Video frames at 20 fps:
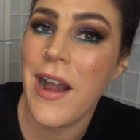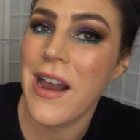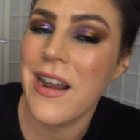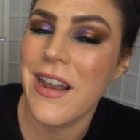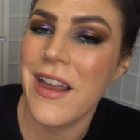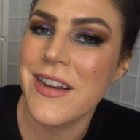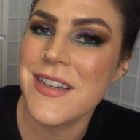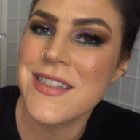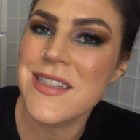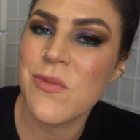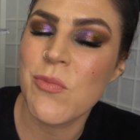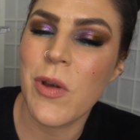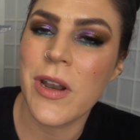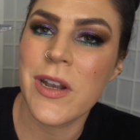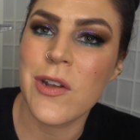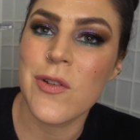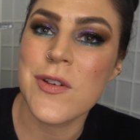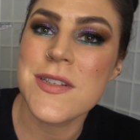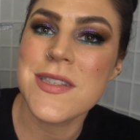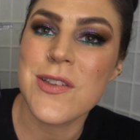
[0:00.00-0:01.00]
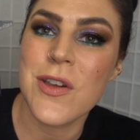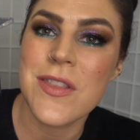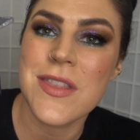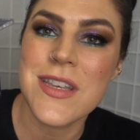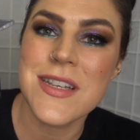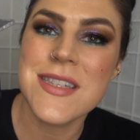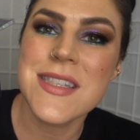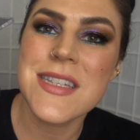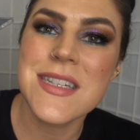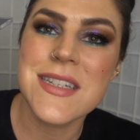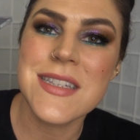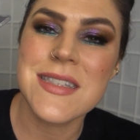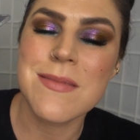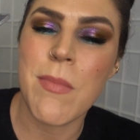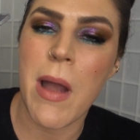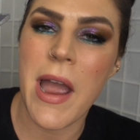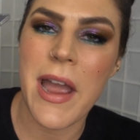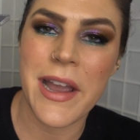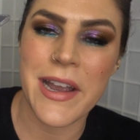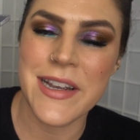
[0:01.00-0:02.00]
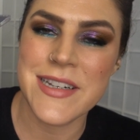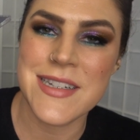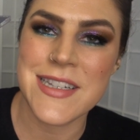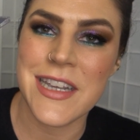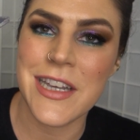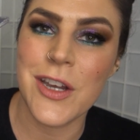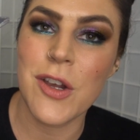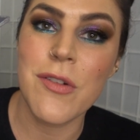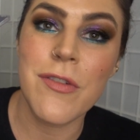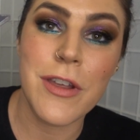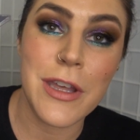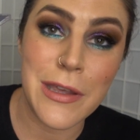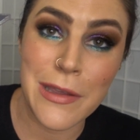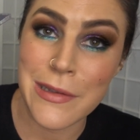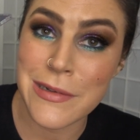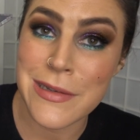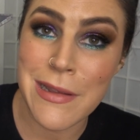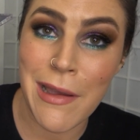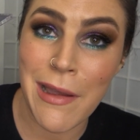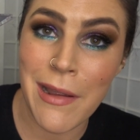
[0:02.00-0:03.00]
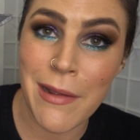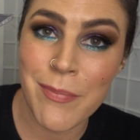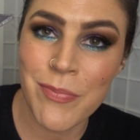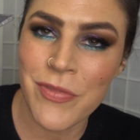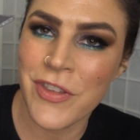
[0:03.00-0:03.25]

eyeliners in one look. So this is my idea of a good time.